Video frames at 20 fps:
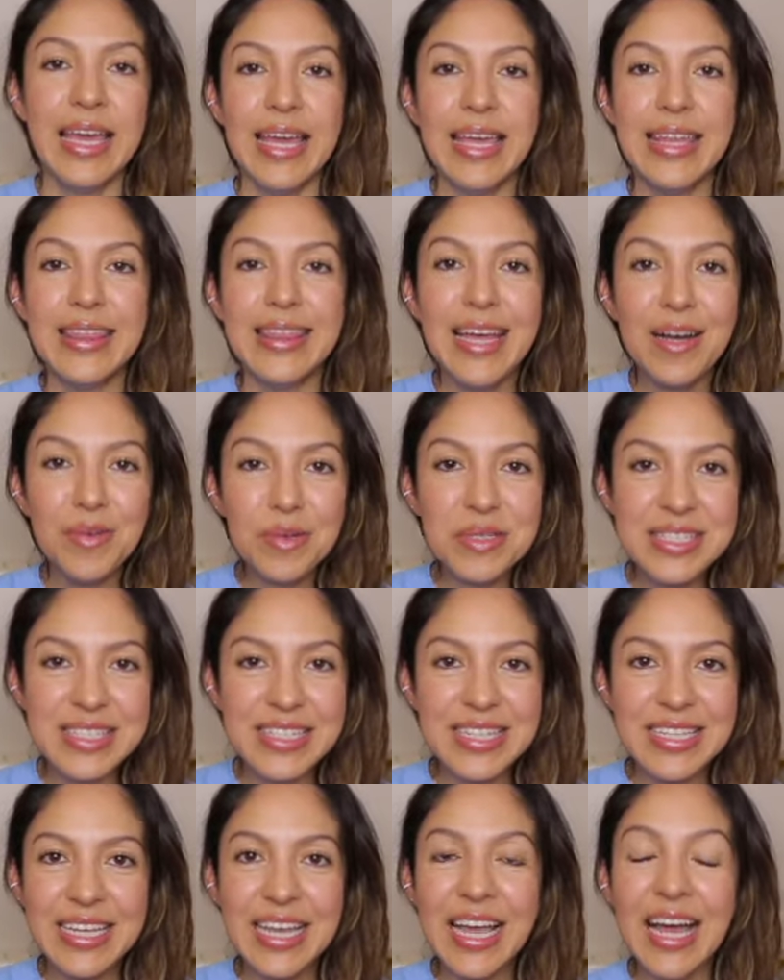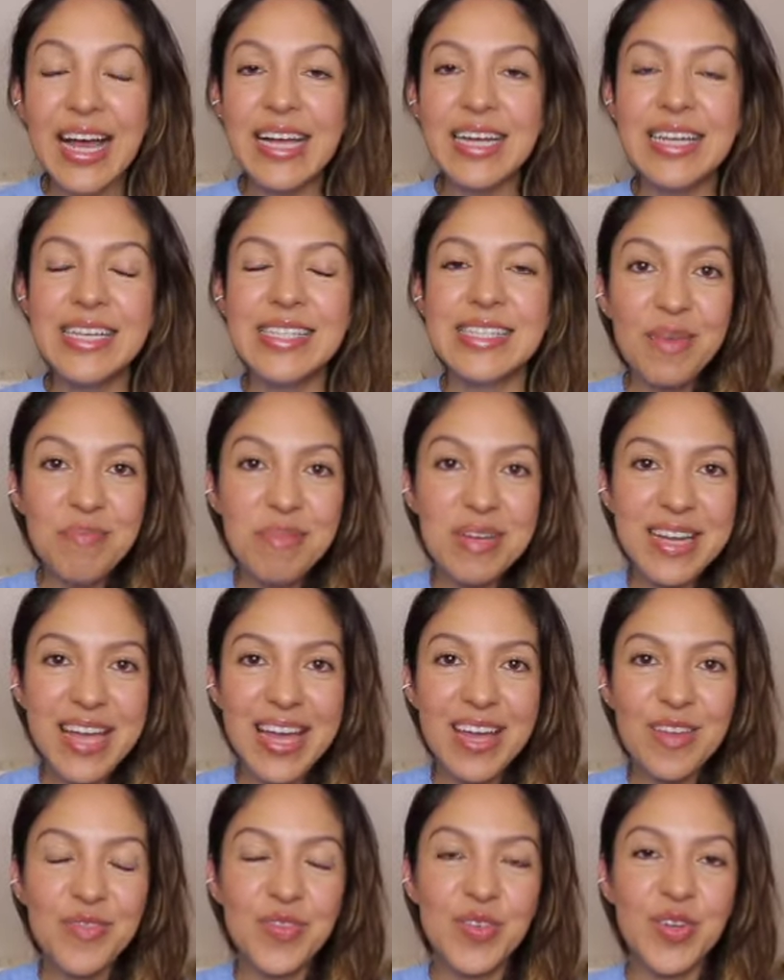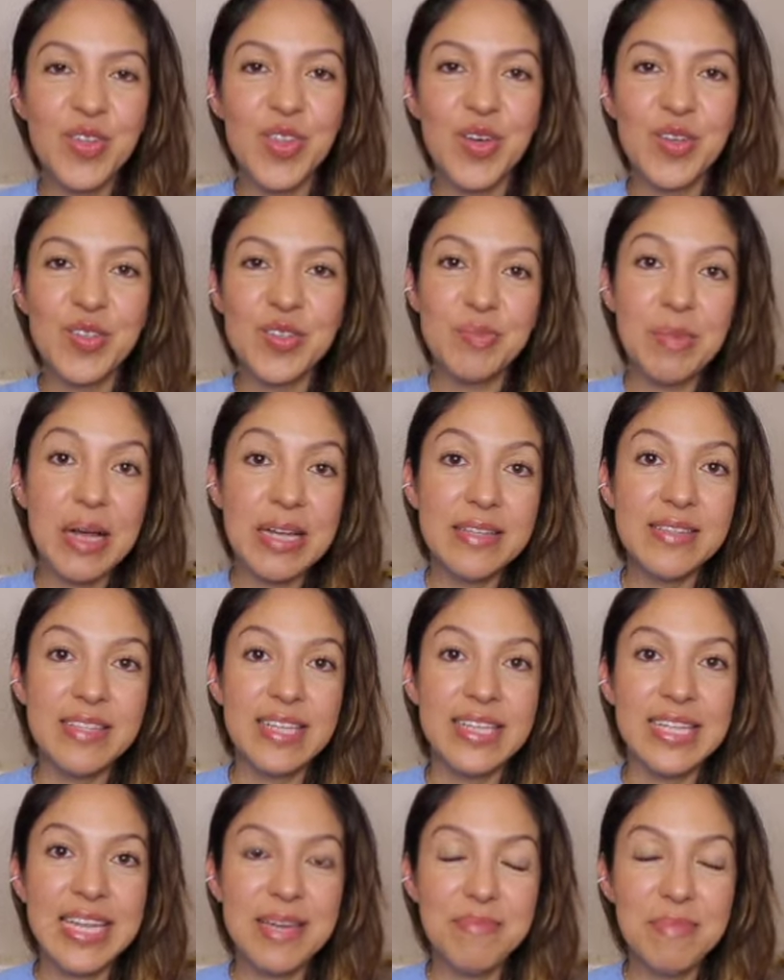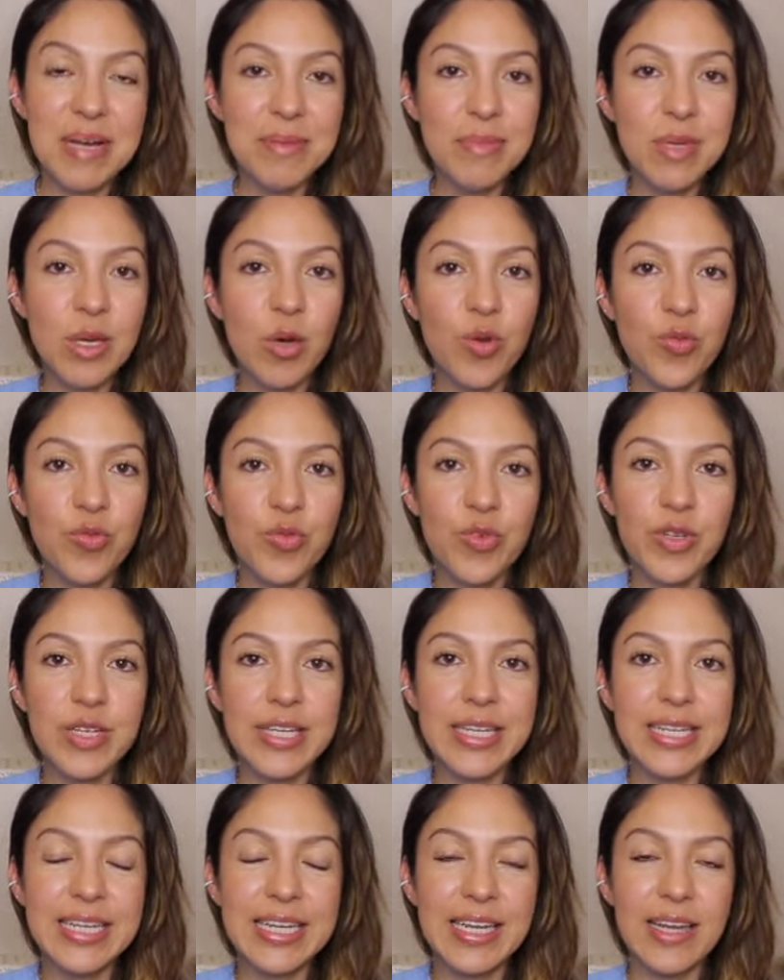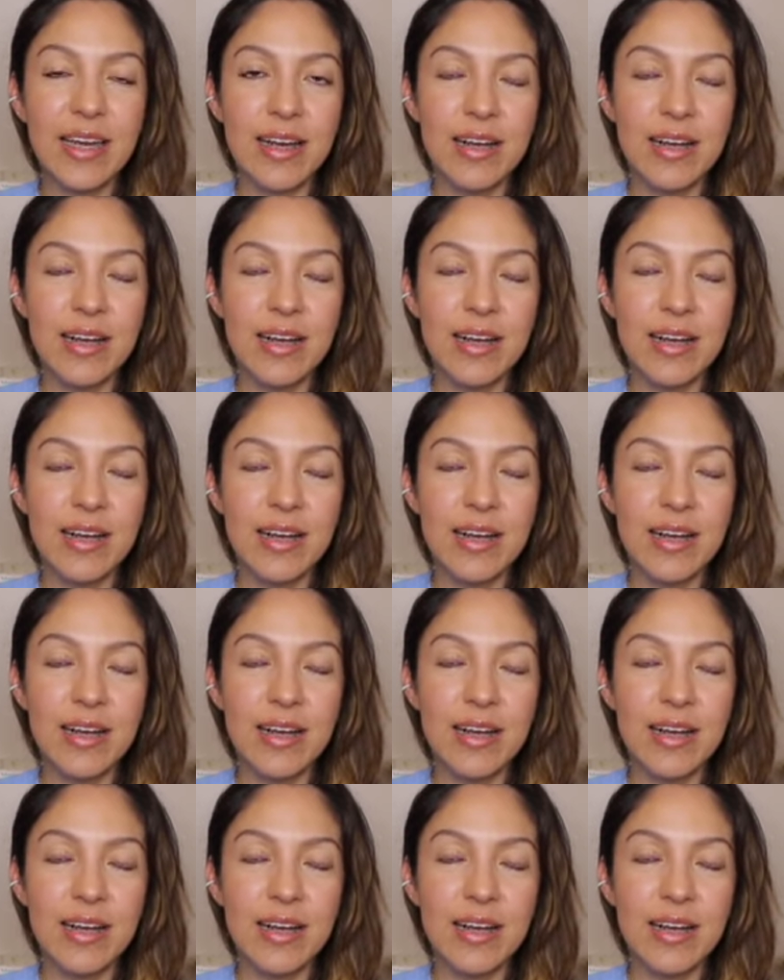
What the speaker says: And that was it guys. Keep an eye for those months that they might be offering